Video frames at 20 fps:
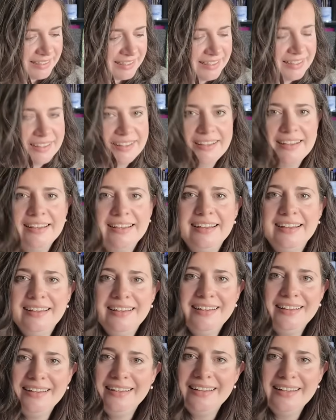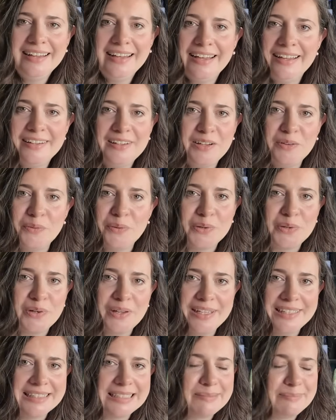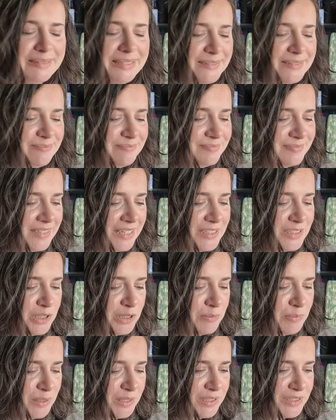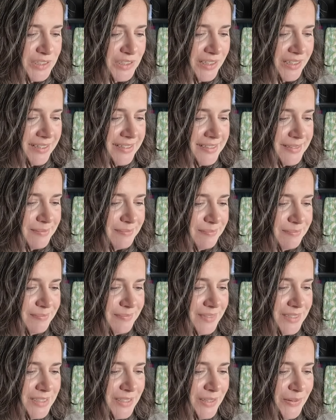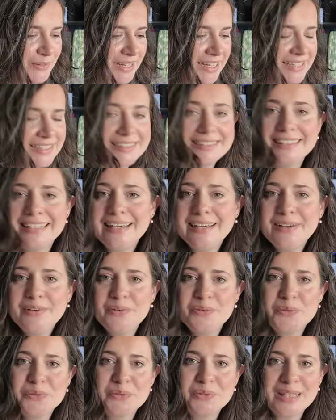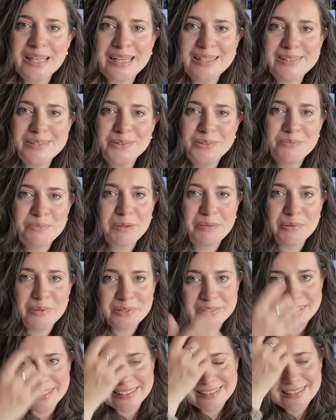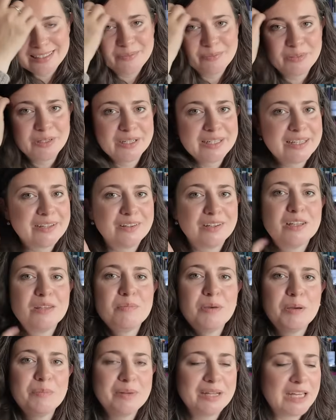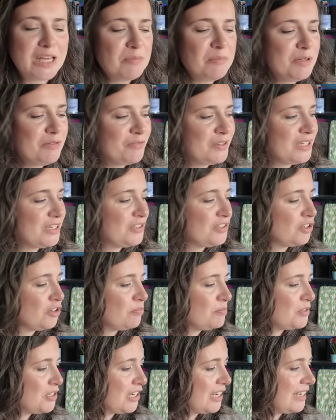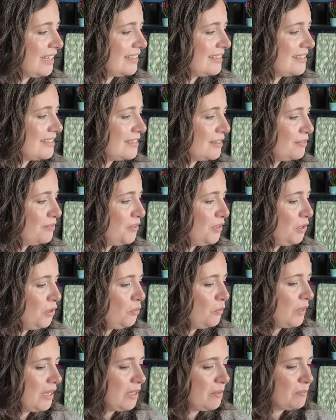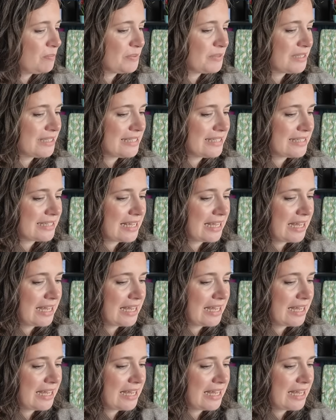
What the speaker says: I don't know what got into me. I do apologise. So yes, that's all my projects that I'm working on at the moment. A couple of finished objects, a few WIPs.